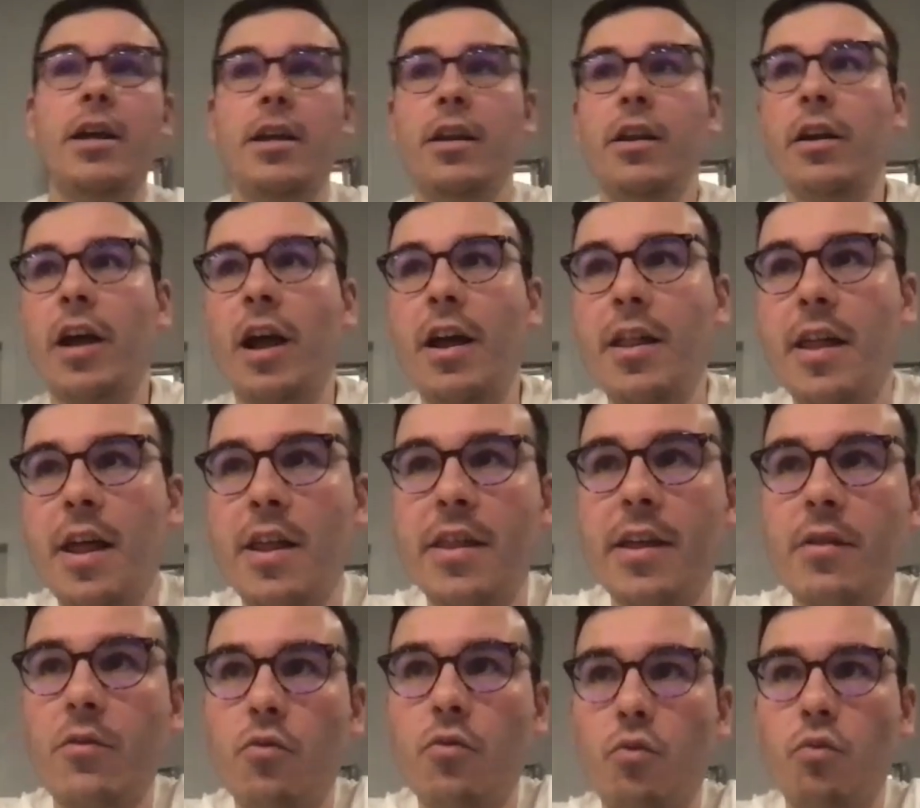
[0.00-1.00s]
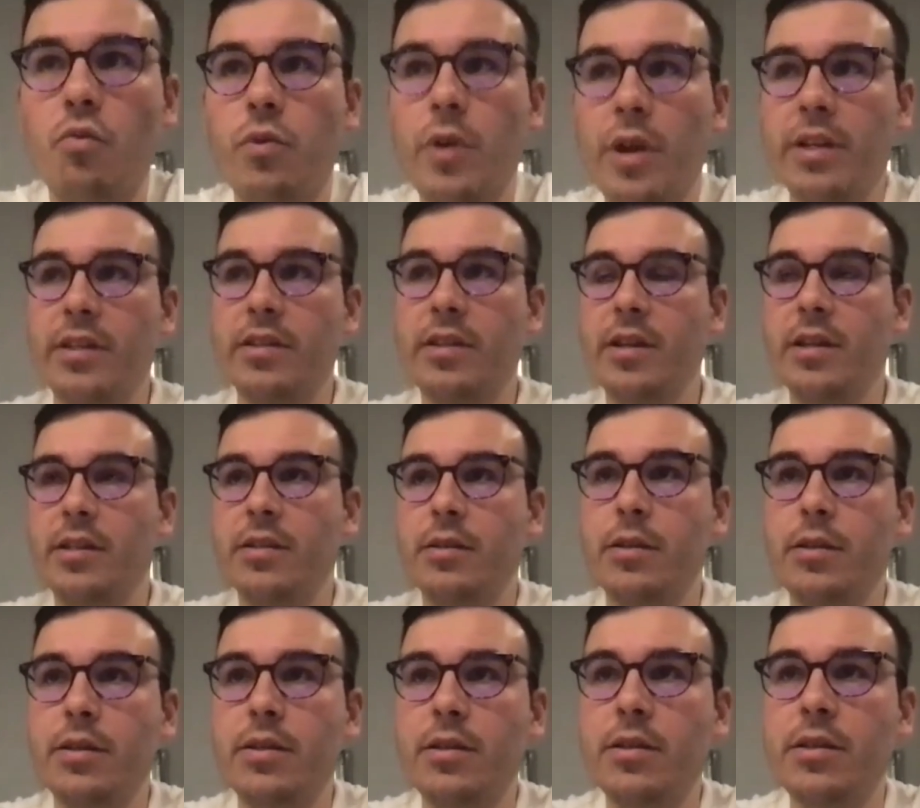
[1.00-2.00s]
look, I think
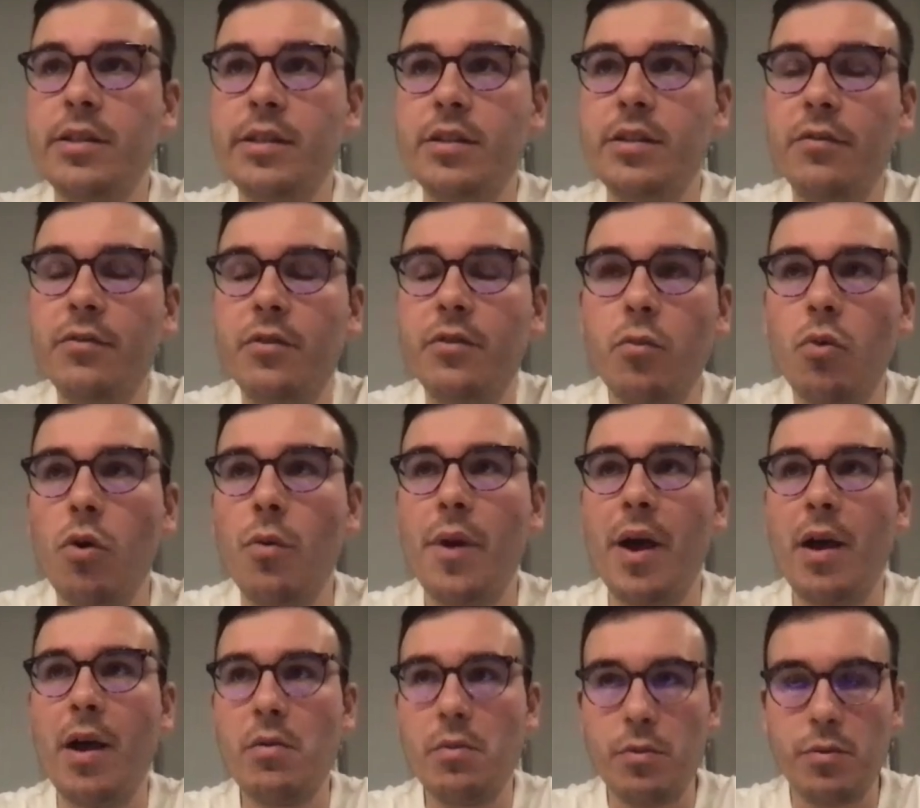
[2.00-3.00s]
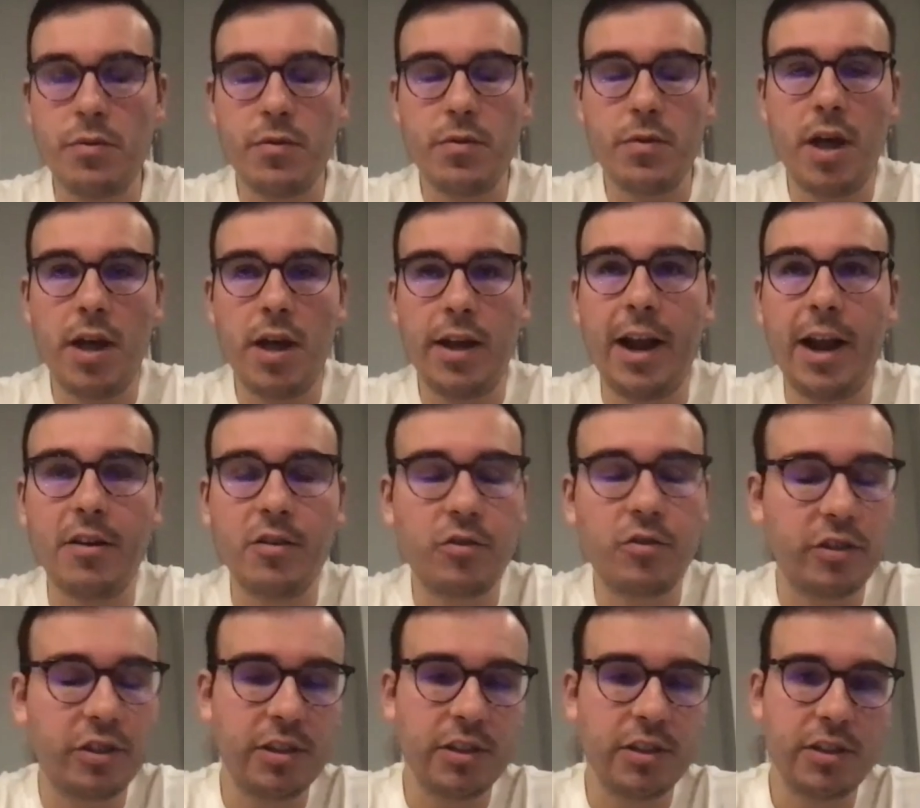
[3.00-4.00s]
it's often more about
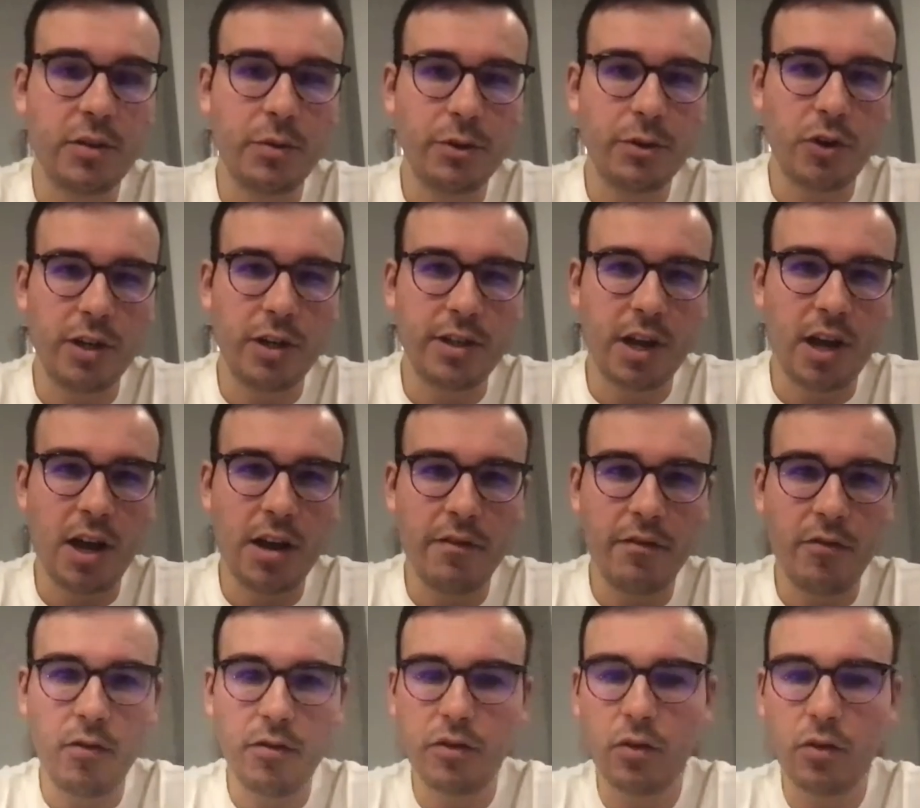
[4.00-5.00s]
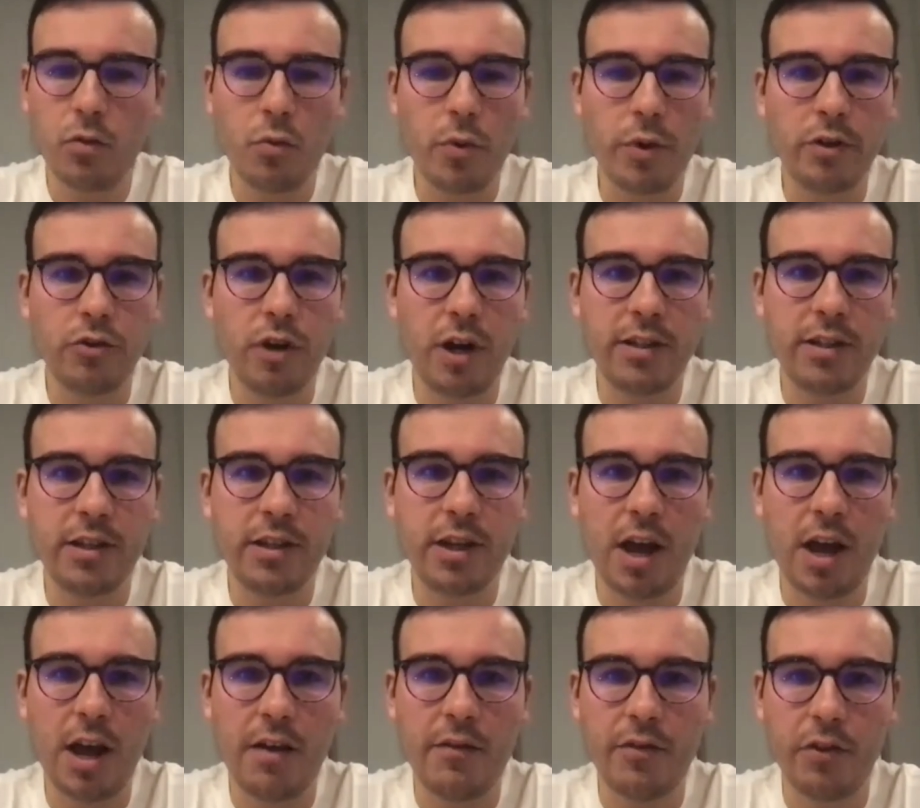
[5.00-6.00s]
characteristics that we try to hire for. So we try to
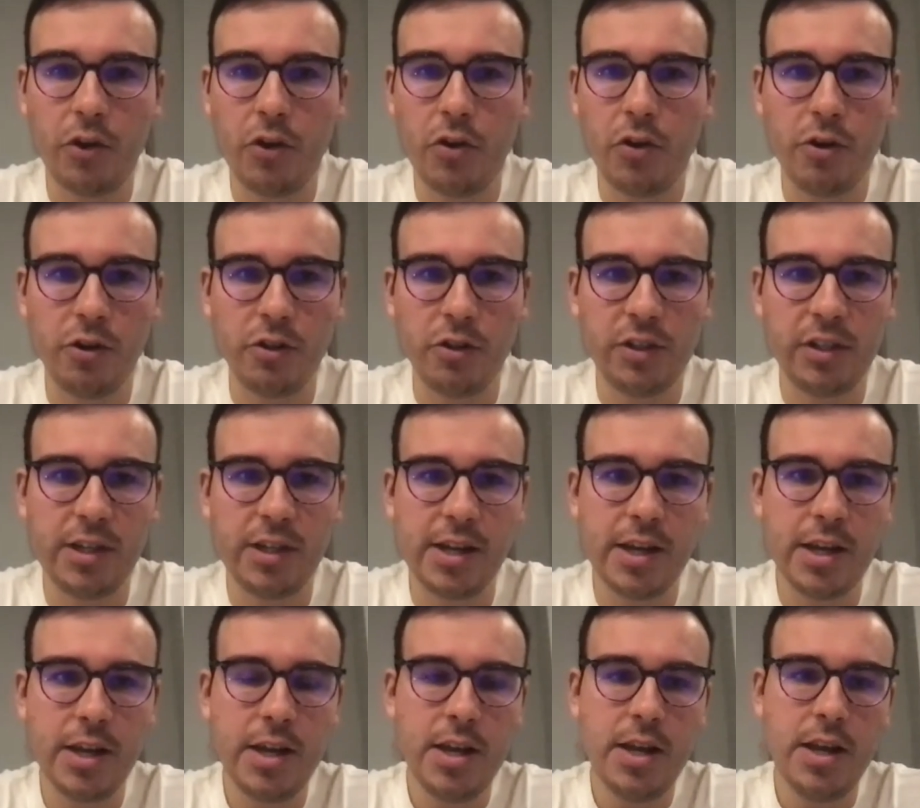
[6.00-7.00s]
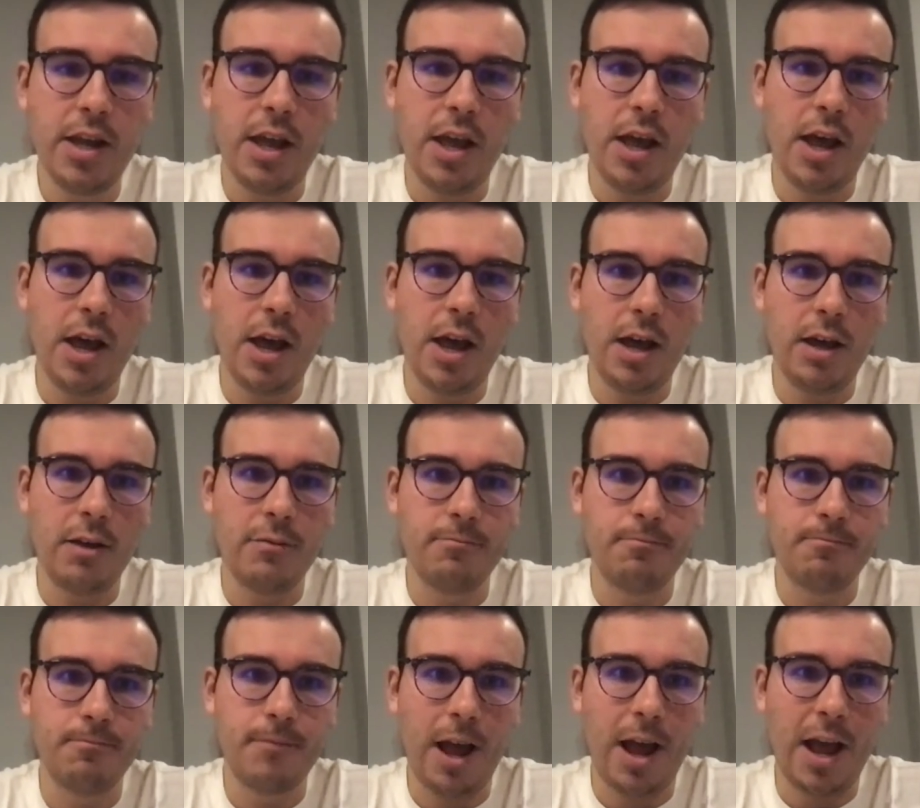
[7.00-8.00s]
hire for curiosity,
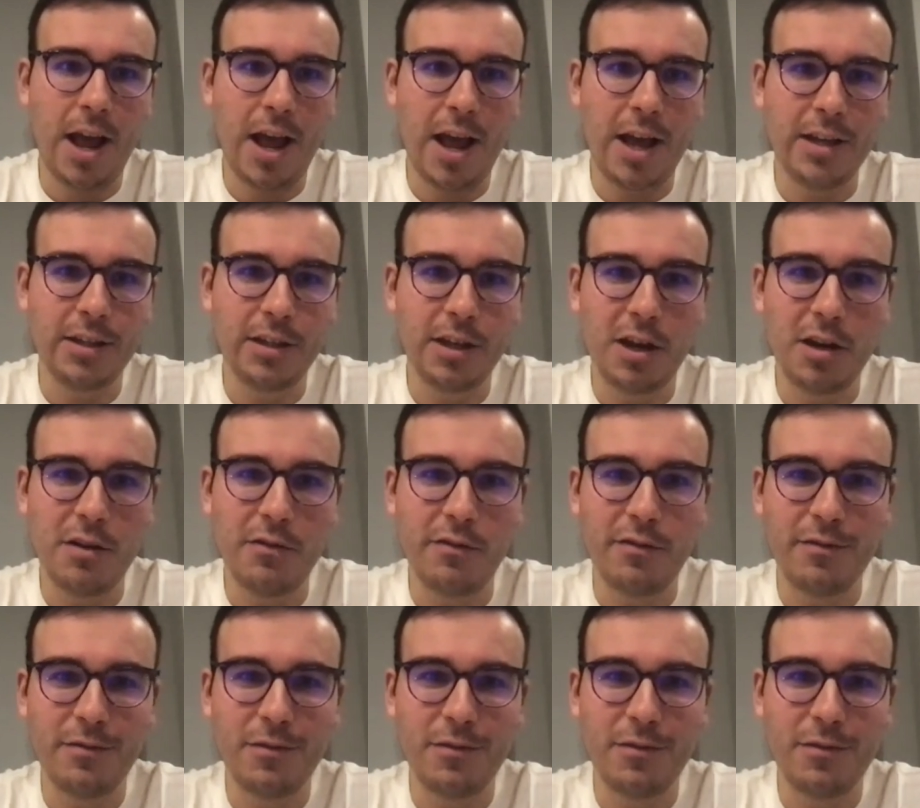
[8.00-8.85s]
and kind of